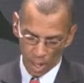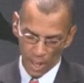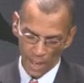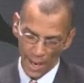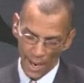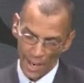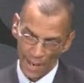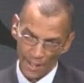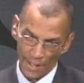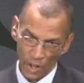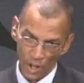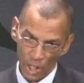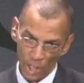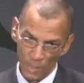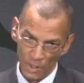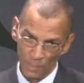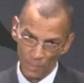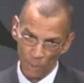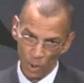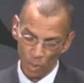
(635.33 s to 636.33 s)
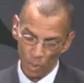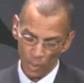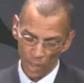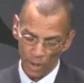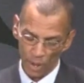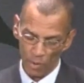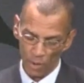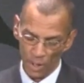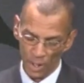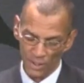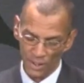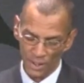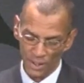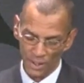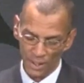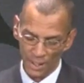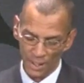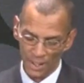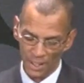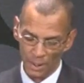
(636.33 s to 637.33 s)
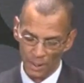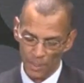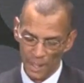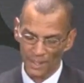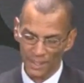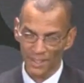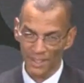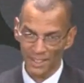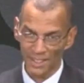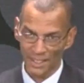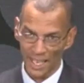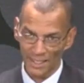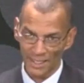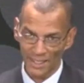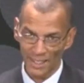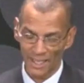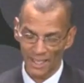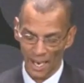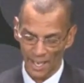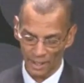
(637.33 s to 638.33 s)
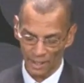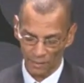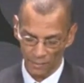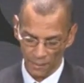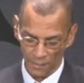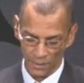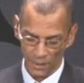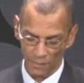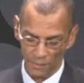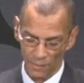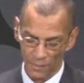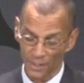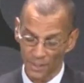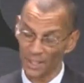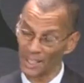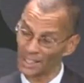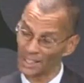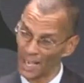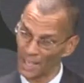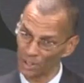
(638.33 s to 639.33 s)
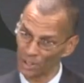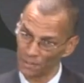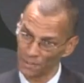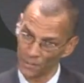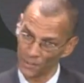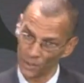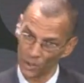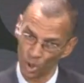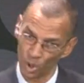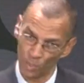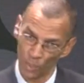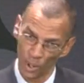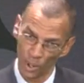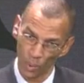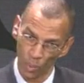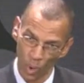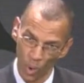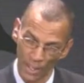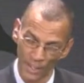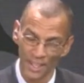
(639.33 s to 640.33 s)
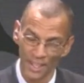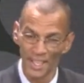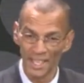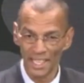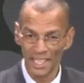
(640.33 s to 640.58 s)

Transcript: Economists polled by Reuters had expected a slight decline to 52.1.